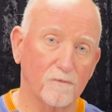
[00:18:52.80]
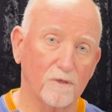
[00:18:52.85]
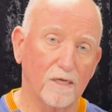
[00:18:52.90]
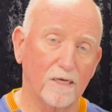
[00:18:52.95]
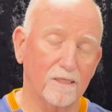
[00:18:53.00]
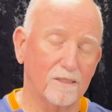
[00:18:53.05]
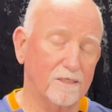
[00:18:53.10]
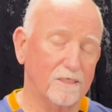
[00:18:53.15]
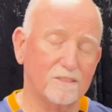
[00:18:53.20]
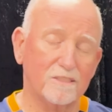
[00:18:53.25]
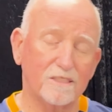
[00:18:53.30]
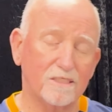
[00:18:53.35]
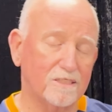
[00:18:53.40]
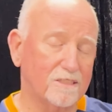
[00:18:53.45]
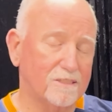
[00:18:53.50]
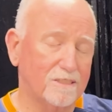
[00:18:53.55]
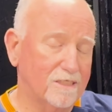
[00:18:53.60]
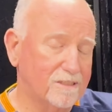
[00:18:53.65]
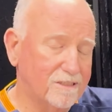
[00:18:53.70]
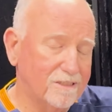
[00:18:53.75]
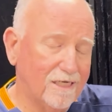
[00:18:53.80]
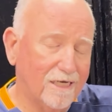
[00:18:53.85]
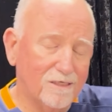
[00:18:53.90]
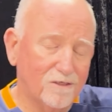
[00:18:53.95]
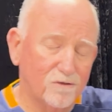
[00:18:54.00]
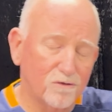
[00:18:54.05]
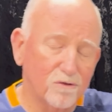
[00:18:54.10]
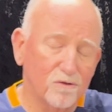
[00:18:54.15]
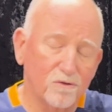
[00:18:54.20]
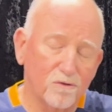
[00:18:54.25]
This is not
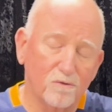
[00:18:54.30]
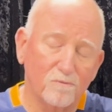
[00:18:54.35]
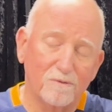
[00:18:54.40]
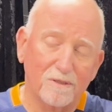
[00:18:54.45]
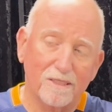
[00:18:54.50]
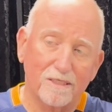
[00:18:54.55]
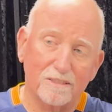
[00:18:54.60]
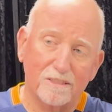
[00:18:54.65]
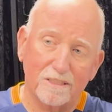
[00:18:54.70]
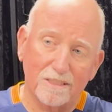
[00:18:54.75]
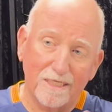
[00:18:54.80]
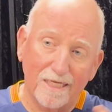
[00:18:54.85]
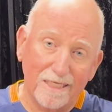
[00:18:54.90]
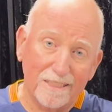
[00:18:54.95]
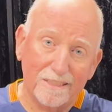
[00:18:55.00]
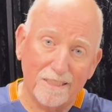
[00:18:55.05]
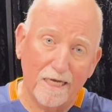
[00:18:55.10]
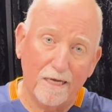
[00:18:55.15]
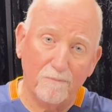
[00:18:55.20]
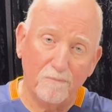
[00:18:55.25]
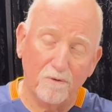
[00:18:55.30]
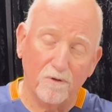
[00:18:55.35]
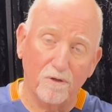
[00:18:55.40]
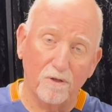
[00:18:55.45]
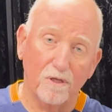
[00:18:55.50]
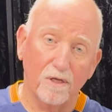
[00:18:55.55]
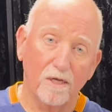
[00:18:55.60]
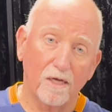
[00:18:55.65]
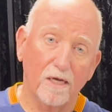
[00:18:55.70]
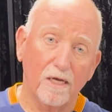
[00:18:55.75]
true, but this is an example.
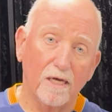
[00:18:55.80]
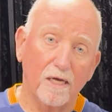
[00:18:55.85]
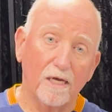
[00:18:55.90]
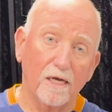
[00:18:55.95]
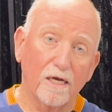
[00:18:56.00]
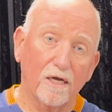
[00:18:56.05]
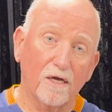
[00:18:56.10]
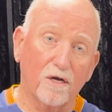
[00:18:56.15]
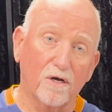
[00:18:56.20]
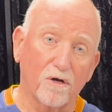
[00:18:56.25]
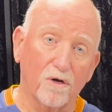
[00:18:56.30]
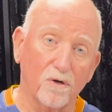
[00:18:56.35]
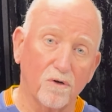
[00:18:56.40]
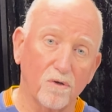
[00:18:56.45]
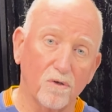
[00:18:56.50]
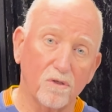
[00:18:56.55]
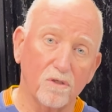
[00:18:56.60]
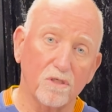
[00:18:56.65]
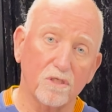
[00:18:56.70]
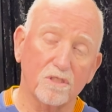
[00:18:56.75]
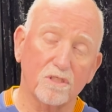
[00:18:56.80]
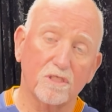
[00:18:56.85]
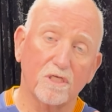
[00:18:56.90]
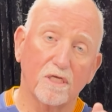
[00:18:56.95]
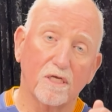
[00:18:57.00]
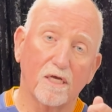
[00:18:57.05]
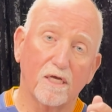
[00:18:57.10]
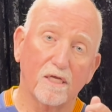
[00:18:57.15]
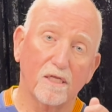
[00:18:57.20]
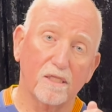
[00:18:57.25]
Girls
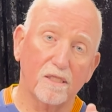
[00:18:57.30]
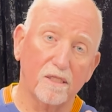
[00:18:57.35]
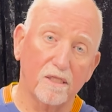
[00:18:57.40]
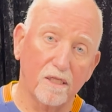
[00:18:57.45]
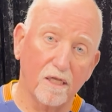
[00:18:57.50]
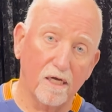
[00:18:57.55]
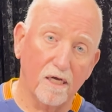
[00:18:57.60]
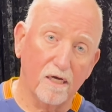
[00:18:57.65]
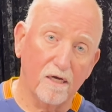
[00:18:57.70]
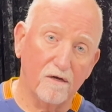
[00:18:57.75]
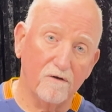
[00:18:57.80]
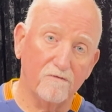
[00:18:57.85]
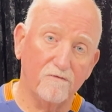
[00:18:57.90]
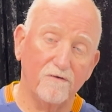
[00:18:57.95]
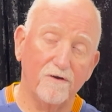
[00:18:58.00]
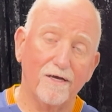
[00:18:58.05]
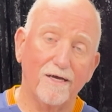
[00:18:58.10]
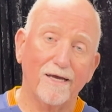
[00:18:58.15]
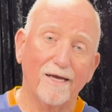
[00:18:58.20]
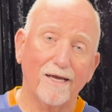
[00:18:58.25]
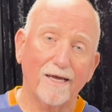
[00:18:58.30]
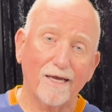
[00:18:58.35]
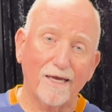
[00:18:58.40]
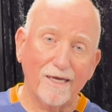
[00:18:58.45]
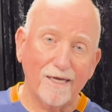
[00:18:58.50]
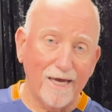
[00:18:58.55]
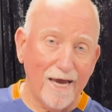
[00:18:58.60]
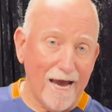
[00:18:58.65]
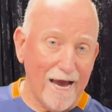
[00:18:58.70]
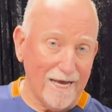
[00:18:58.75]
love
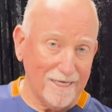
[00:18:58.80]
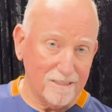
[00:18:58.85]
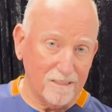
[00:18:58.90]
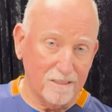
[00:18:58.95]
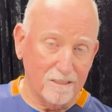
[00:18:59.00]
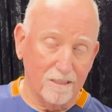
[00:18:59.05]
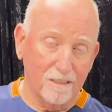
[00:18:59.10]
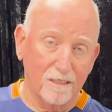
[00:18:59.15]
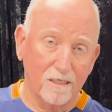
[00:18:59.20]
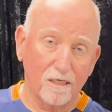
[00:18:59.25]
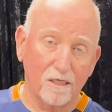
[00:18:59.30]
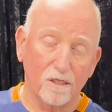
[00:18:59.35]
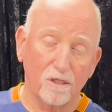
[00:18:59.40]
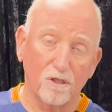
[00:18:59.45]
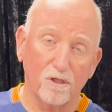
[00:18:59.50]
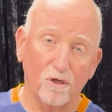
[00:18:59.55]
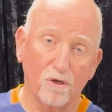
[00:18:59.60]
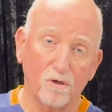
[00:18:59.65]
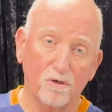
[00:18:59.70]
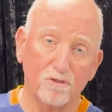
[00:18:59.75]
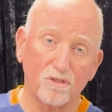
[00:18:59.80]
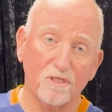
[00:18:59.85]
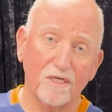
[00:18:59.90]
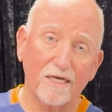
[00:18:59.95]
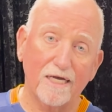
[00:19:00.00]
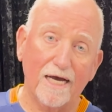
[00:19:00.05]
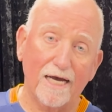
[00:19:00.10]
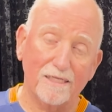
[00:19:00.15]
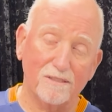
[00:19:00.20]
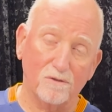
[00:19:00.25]
cats. Los
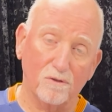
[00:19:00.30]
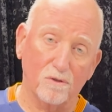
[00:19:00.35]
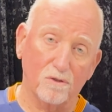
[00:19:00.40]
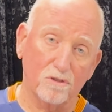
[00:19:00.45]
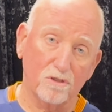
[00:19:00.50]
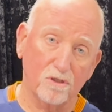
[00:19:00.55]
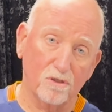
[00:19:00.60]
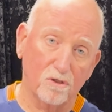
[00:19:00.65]
gatos.